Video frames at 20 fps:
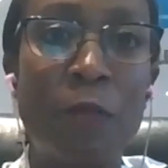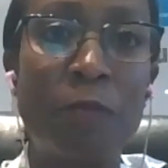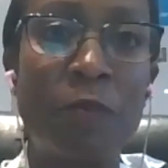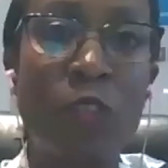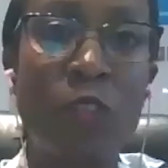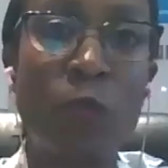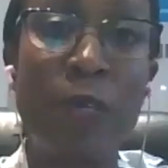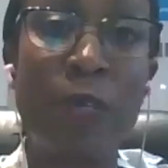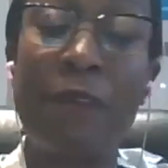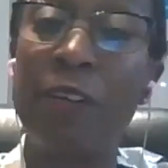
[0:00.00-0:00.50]

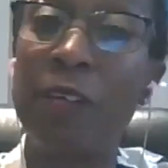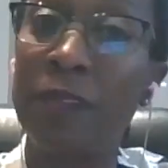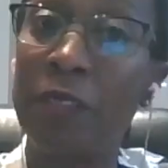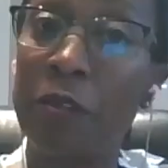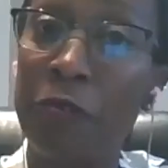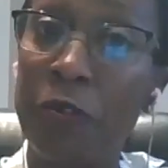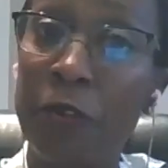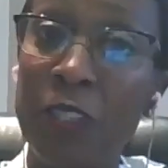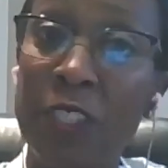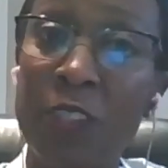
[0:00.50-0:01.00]
So
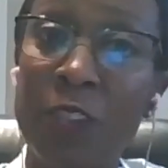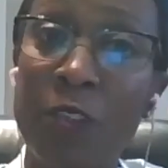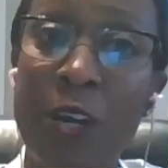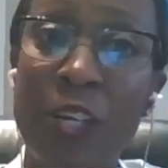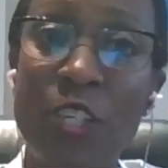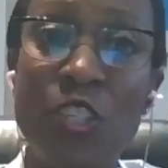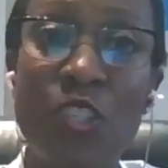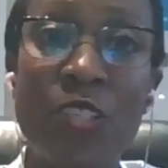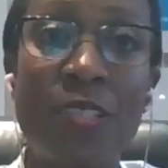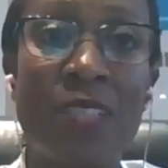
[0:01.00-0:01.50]
the first
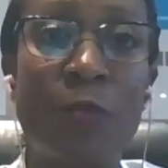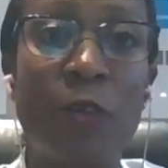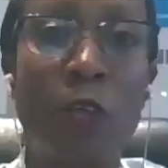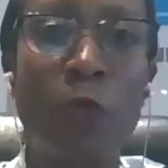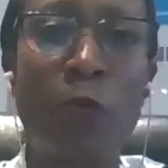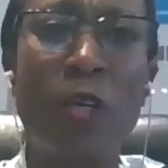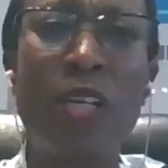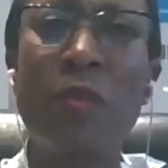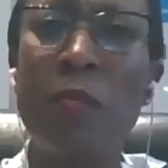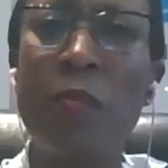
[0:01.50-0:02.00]
question is about,
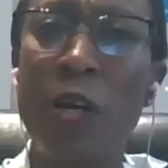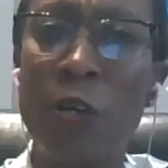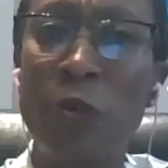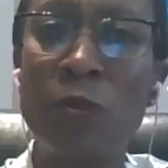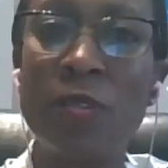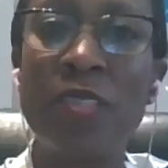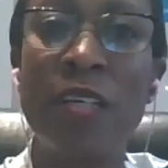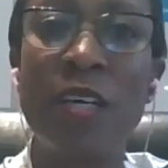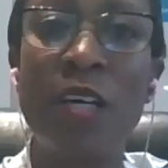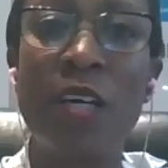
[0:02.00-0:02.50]
what
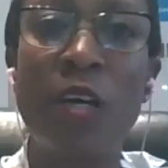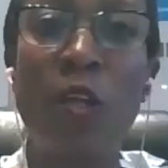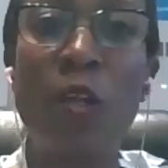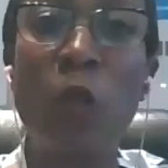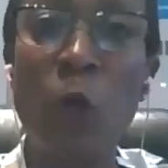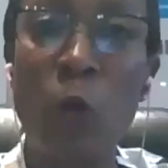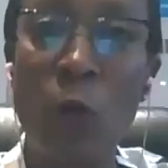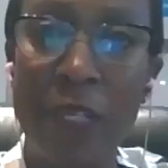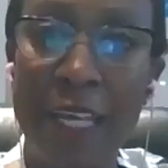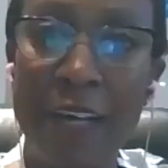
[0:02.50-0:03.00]
about
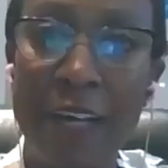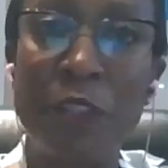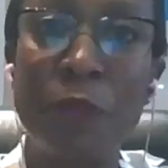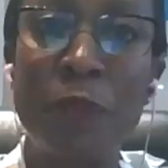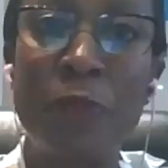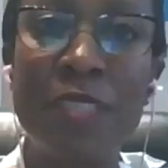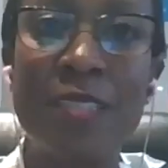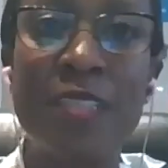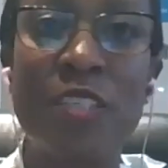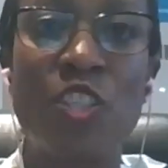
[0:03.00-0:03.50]
low-level
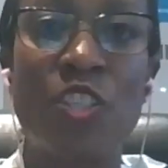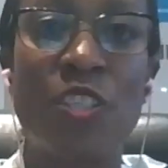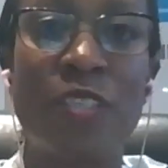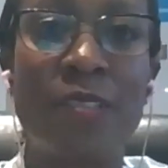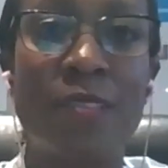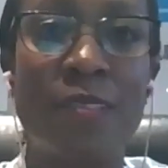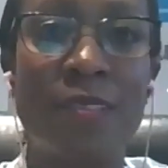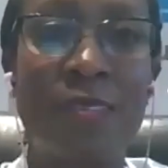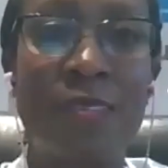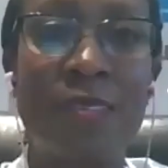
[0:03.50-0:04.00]

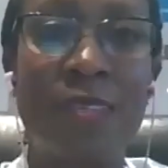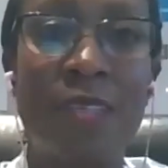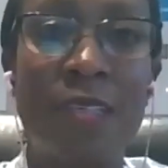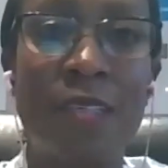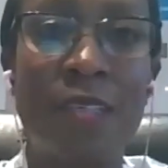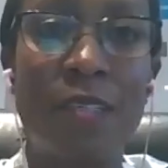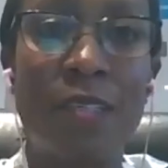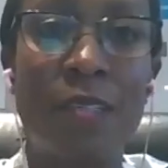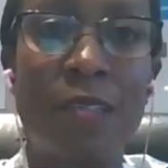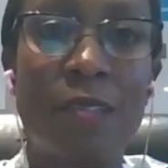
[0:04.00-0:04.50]
positions?
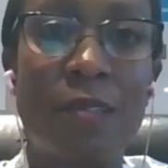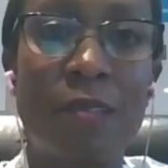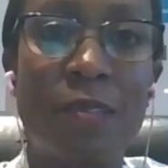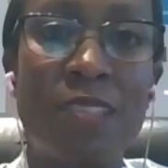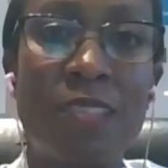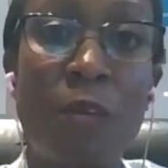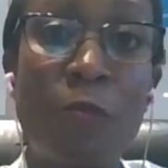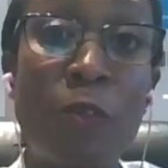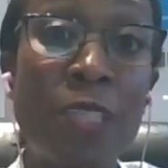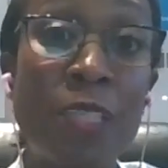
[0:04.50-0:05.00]

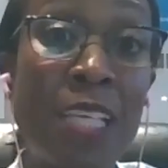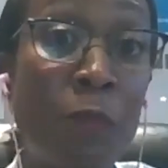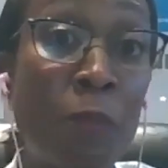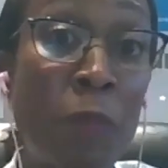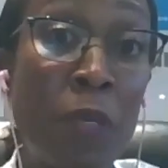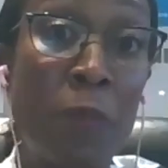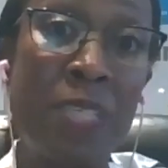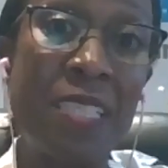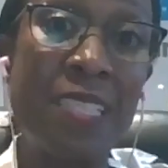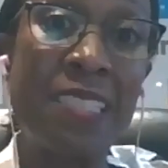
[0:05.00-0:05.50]
Someone that
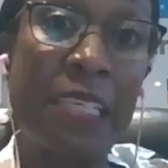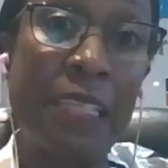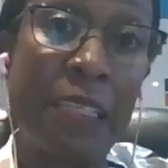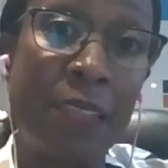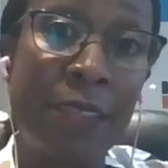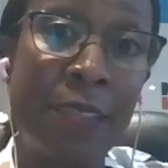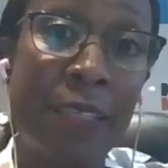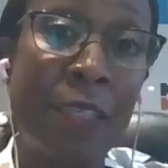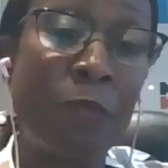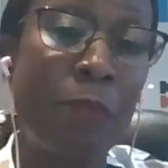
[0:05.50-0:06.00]
may be
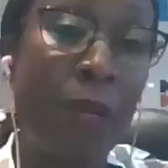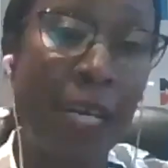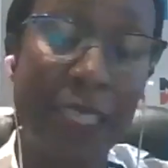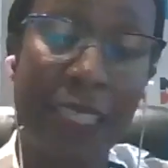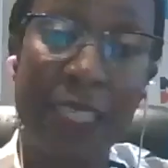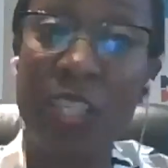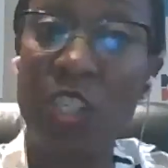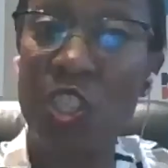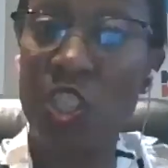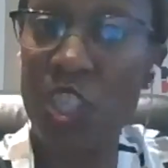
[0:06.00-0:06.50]
skilled in
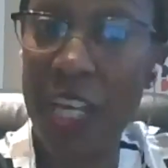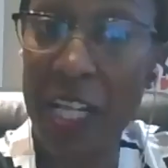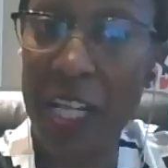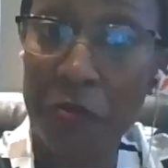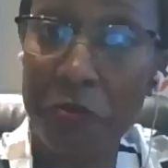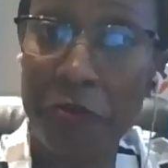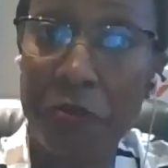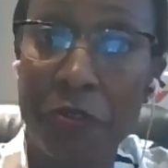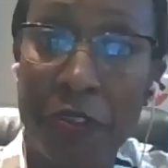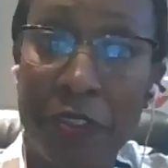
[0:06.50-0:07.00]
packing a
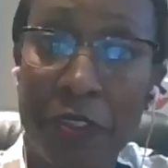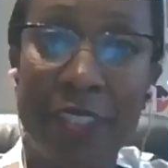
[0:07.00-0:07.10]
shelf.